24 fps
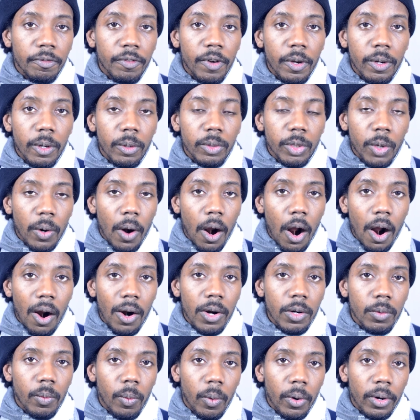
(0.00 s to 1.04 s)
photos or
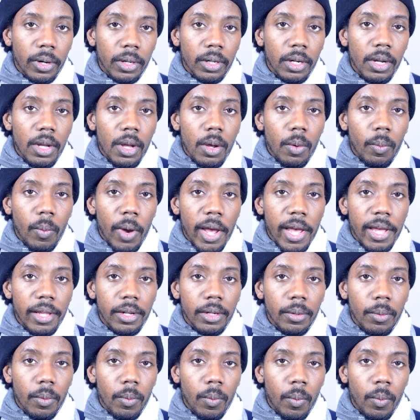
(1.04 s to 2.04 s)
artwork when